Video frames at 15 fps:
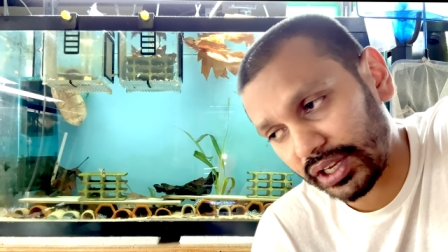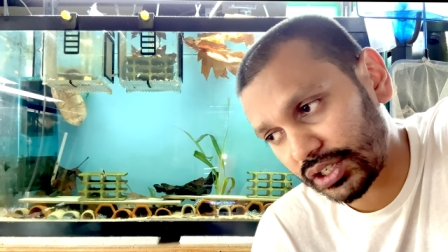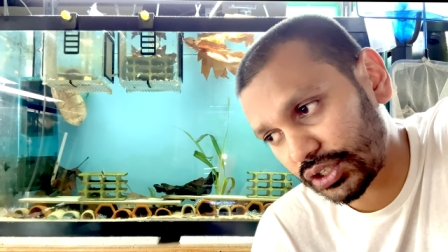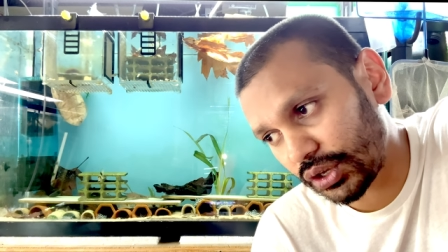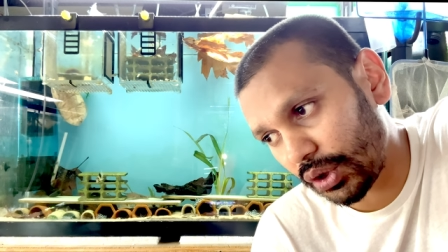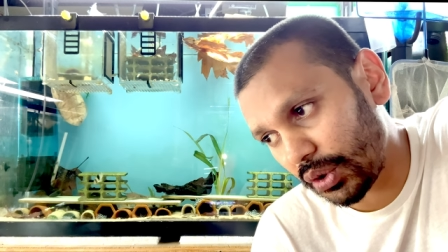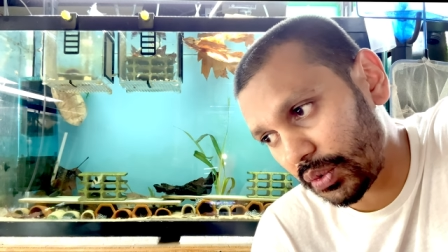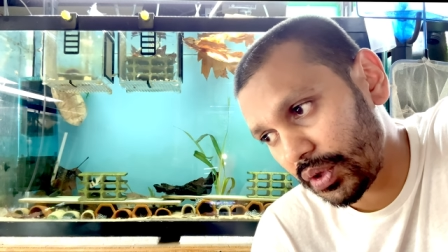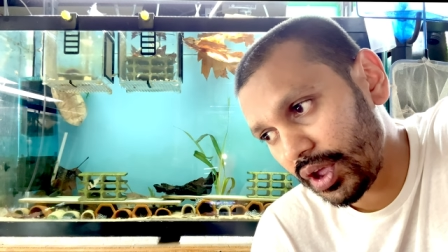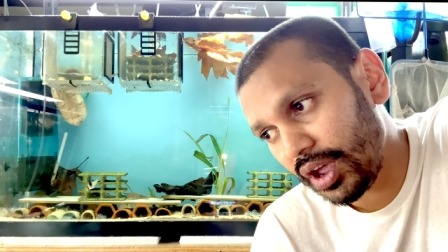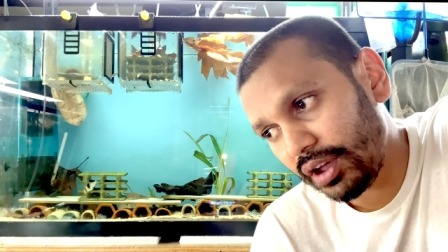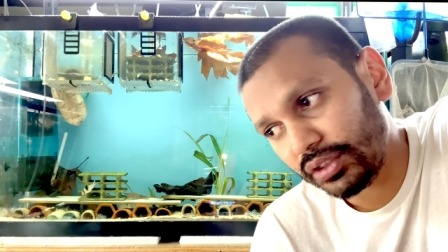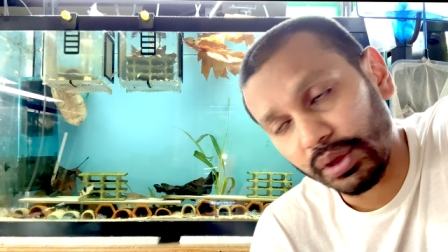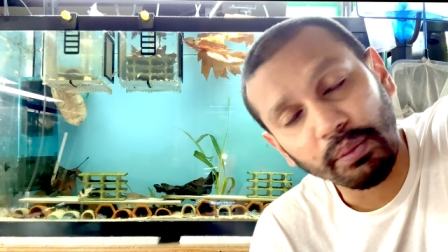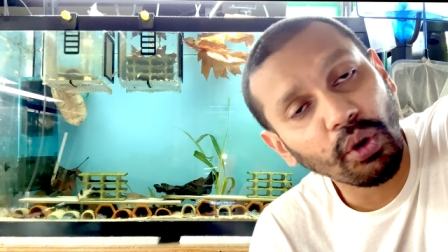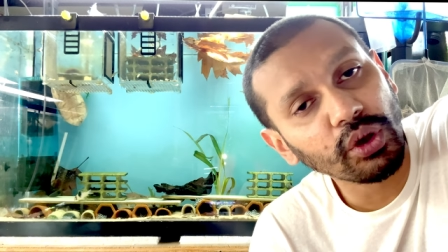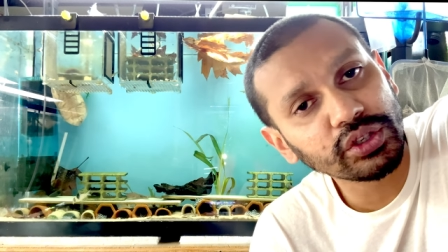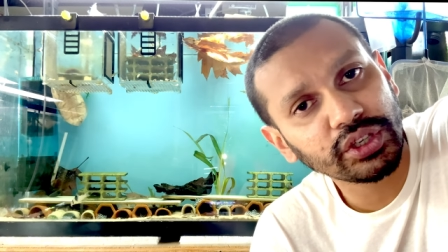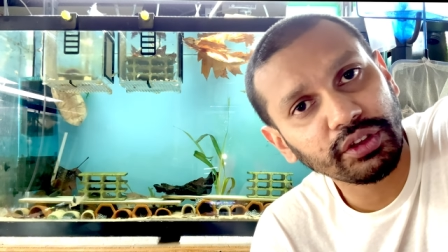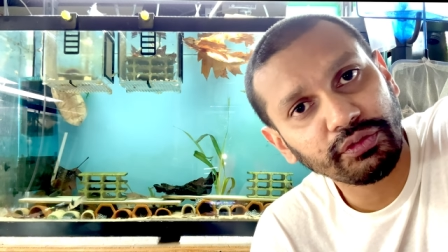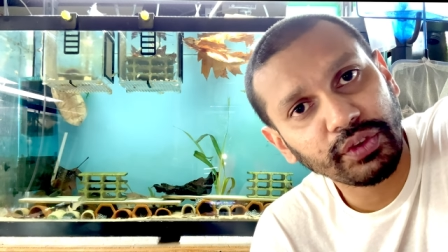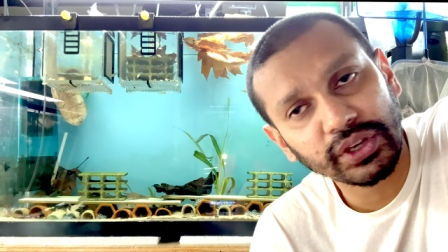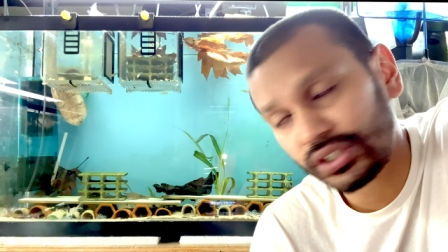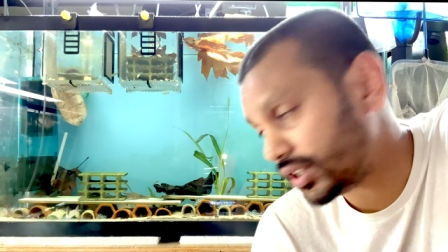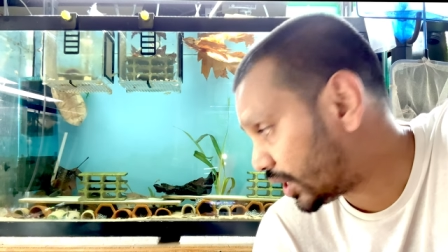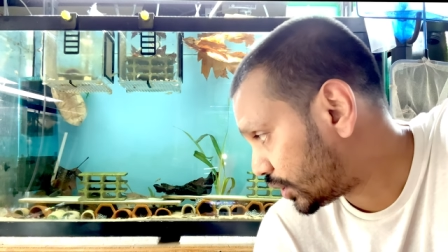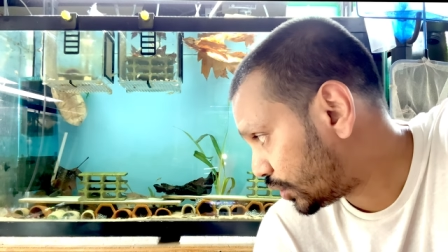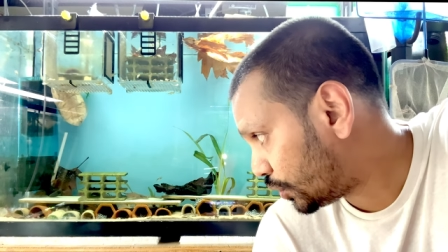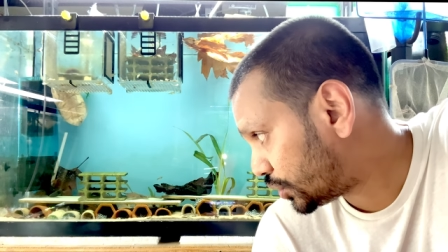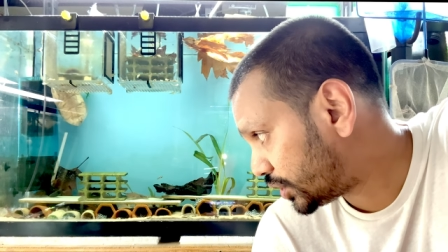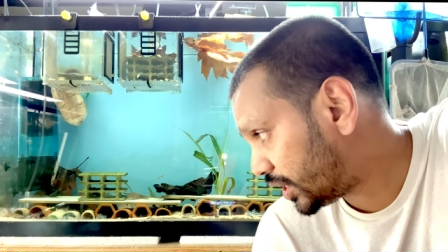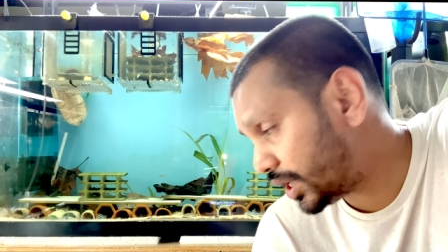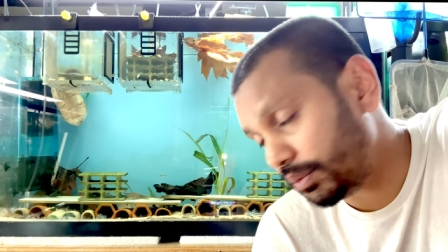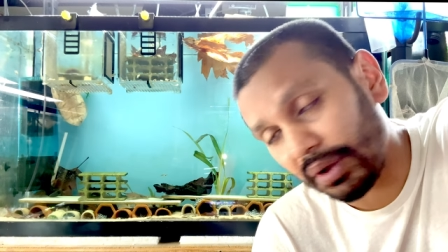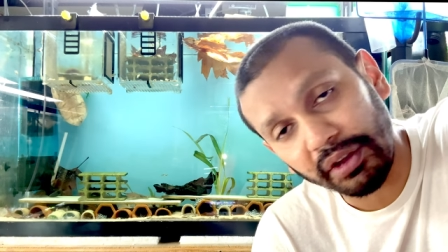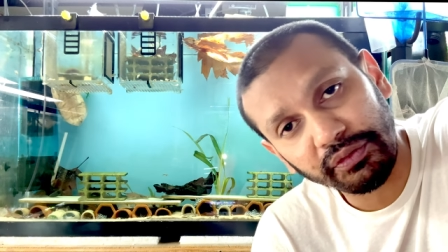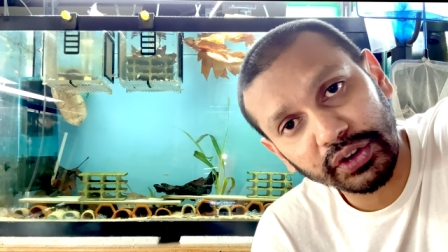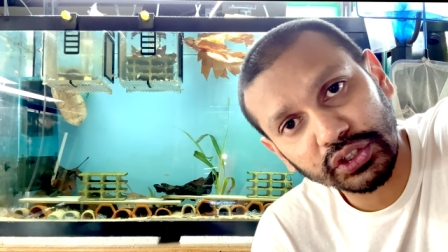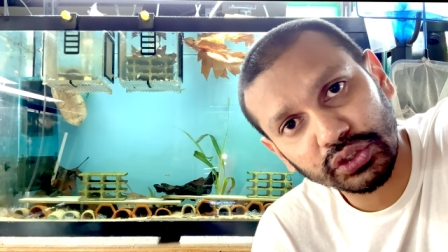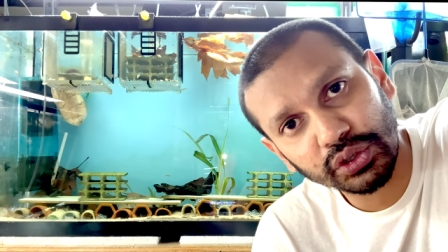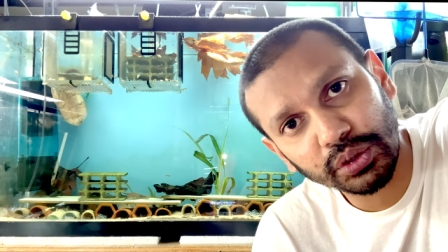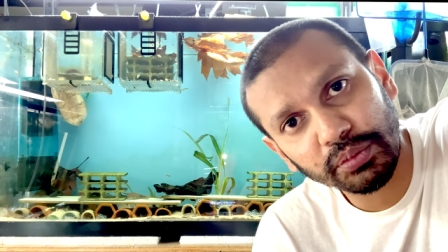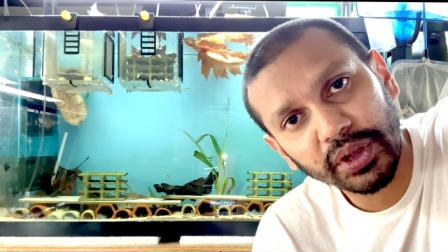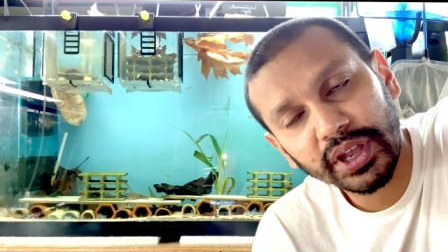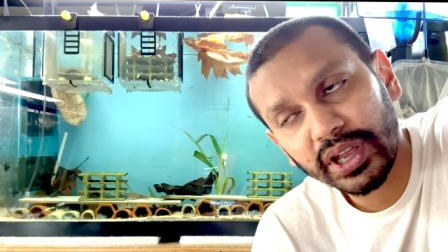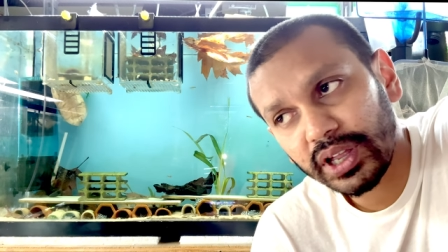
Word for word: So the most of the fish that you see in my fish room